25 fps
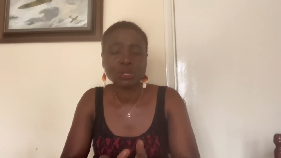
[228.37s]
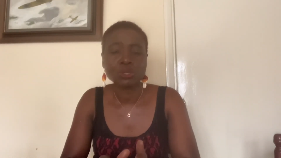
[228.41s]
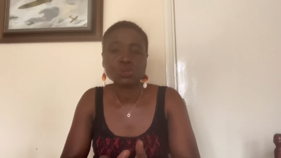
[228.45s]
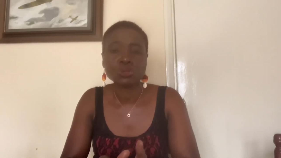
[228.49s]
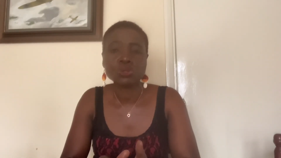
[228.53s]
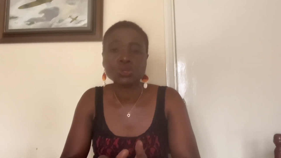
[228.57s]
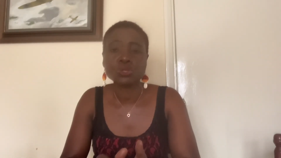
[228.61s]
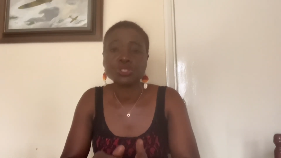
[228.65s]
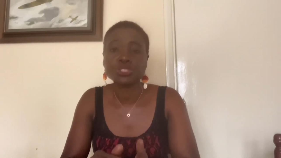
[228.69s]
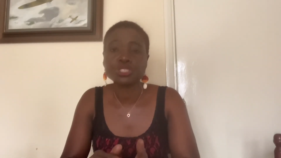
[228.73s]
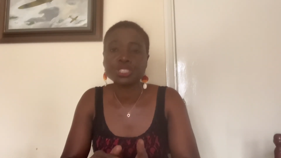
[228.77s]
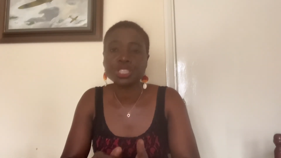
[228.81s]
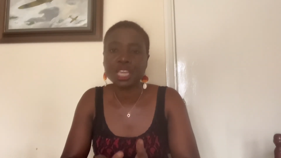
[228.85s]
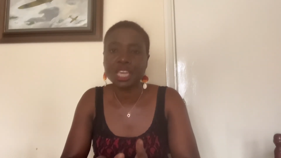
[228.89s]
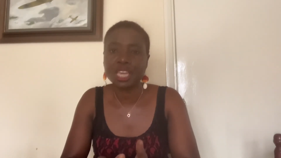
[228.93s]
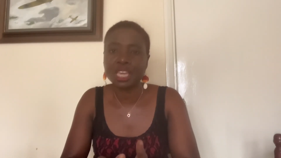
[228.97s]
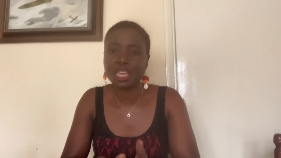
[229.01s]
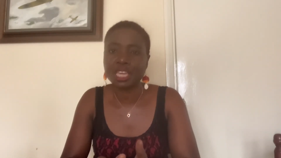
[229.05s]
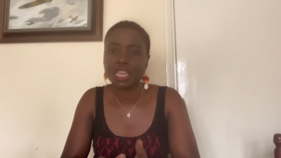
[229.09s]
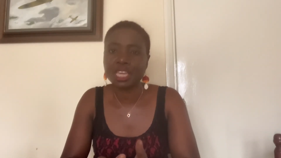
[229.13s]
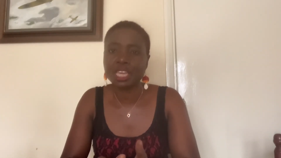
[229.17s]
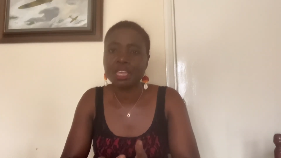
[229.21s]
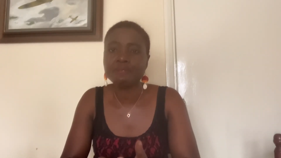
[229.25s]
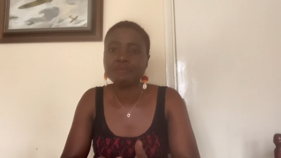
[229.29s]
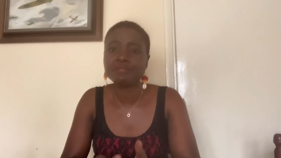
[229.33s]
to
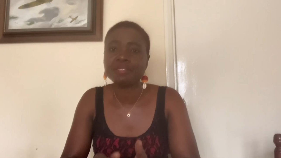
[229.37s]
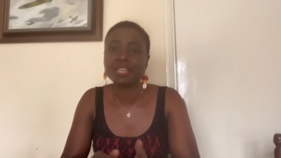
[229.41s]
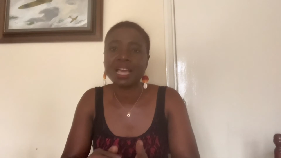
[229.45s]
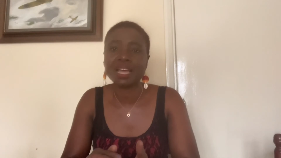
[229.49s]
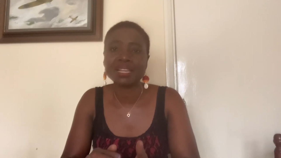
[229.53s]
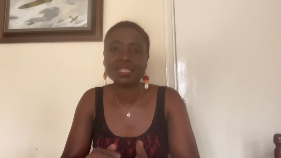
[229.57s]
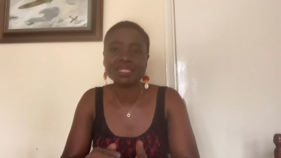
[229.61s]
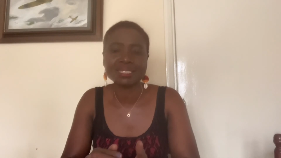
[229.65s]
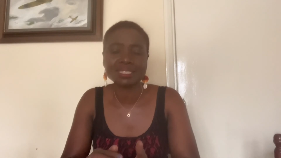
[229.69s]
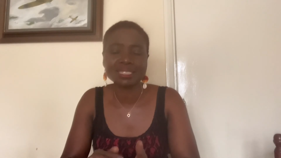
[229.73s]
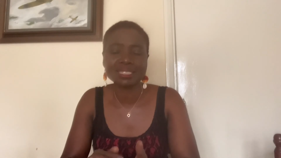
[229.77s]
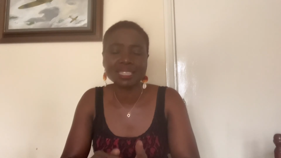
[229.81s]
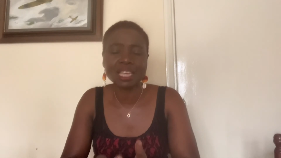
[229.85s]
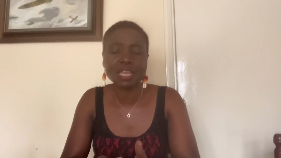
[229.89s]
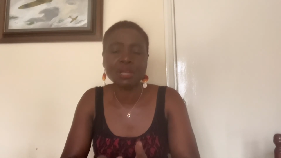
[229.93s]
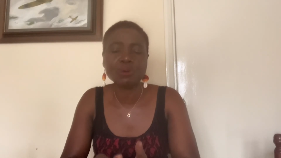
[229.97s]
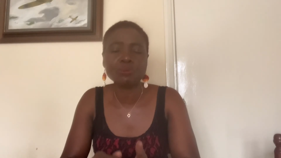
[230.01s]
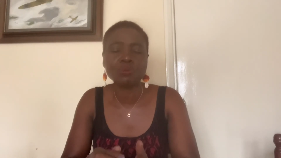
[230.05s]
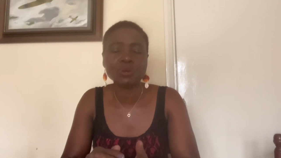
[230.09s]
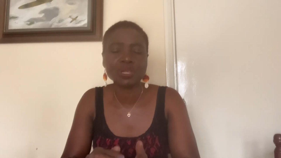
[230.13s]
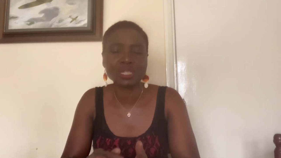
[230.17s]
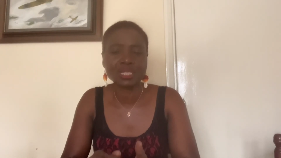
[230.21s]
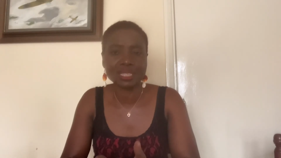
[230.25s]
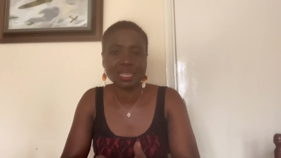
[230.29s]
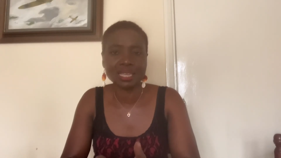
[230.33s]
see if they are still
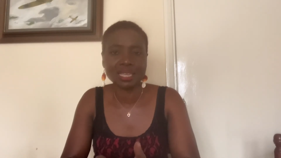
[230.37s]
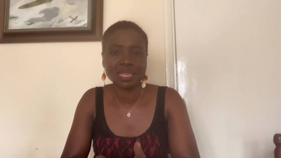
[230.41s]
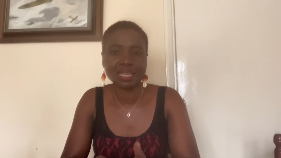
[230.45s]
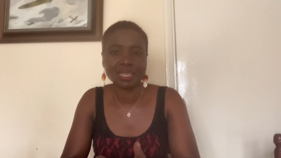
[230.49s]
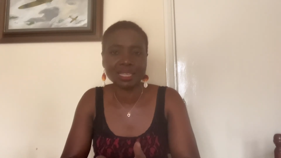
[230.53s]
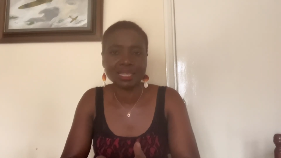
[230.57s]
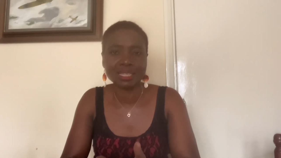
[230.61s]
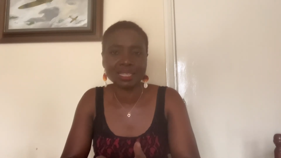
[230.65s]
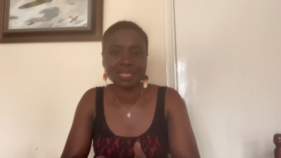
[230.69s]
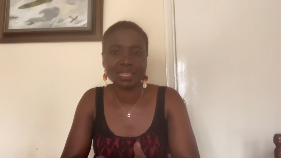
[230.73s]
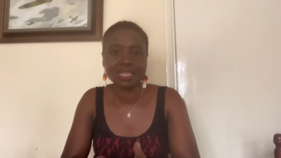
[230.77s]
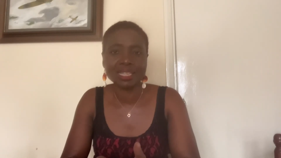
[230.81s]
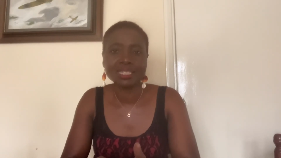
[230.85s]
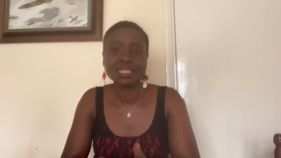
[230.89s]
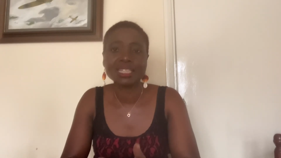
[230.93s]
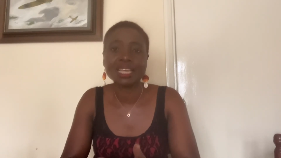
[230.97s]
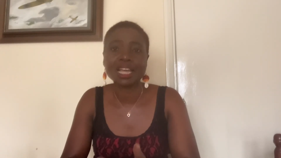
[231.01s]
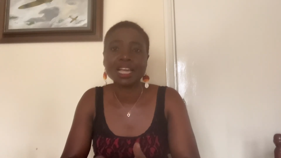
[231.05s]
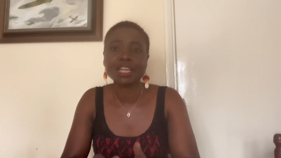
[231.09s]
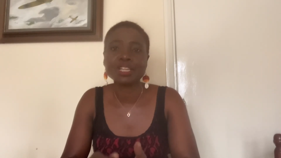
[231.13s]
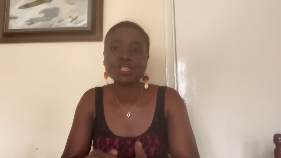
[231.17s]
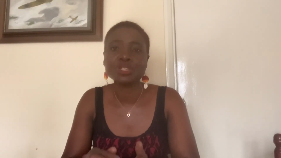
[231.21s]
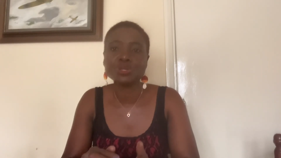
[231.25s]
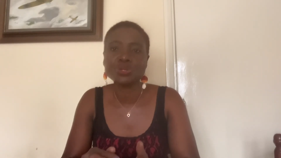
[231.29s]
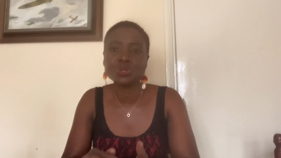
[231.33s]
within
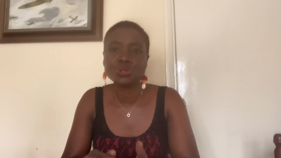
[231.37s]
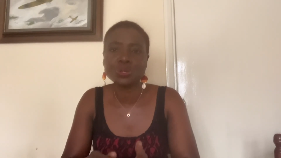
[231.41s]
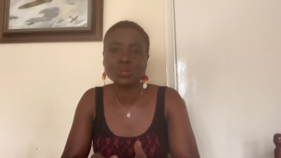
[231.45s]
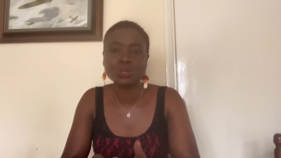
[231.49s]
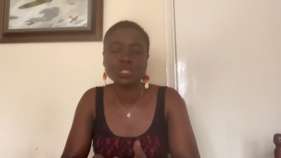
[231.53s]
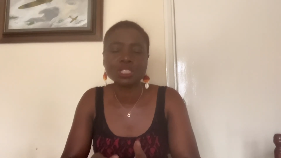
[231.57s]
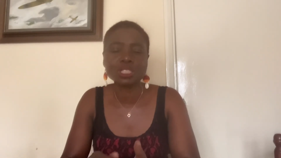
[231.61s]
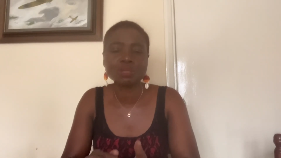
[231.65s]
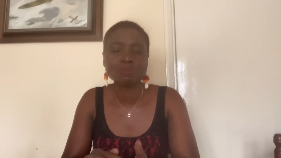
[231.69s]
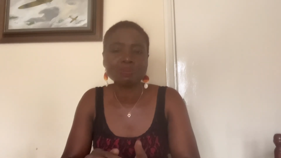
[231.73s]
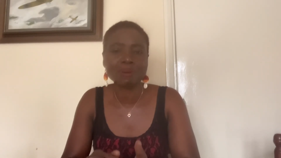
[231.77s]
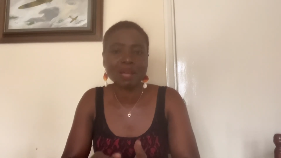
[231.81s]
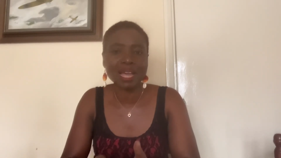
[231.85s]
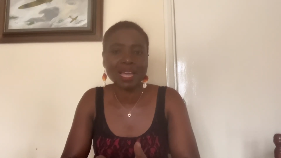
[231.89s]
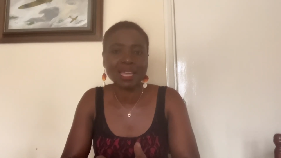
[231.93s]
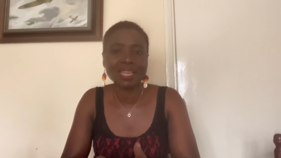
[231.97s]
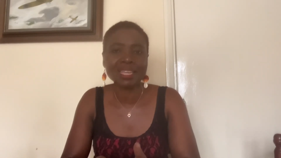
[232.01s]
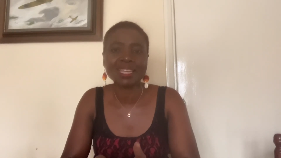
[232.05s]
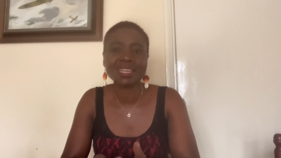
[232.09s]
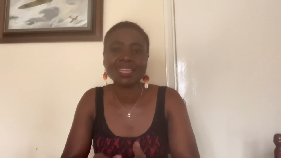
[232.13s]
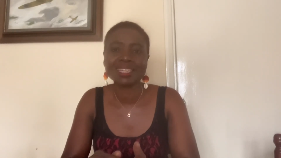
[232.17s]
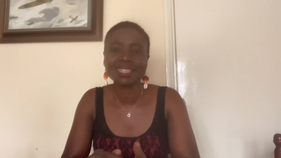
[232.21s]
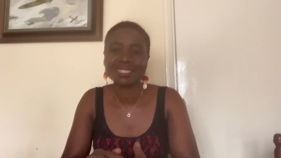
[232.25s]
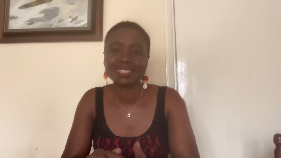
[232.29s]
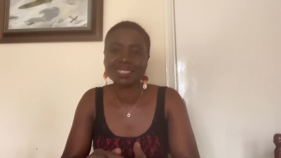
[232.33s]
their use by
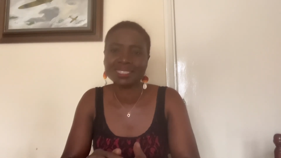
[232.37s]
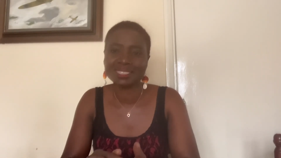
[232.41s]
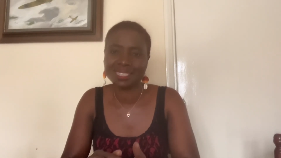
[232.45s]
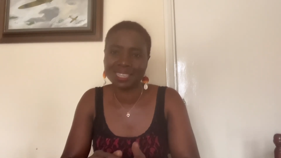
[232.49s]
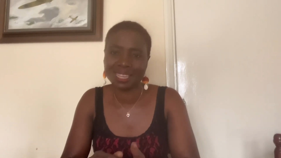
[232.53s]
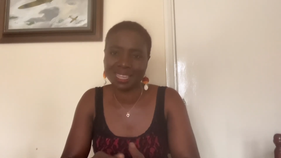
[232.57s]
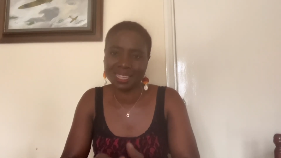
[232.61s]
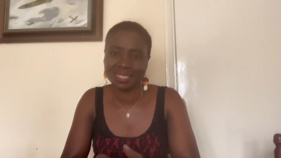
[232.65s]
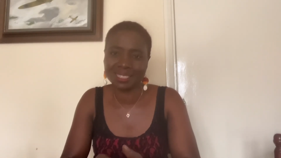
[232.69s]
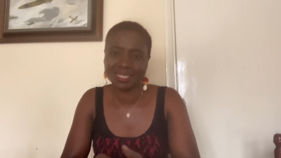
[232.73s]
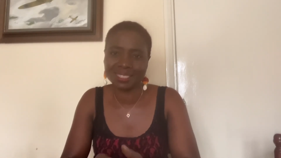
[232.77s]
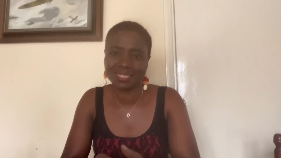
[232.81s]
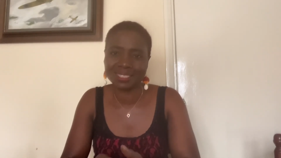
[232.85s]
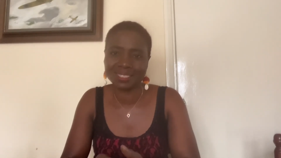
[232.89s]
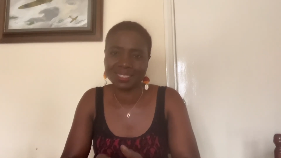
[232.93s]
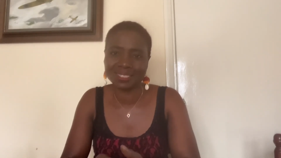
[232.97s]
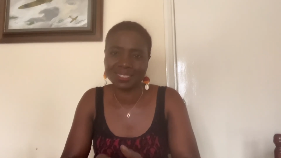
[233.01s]
date.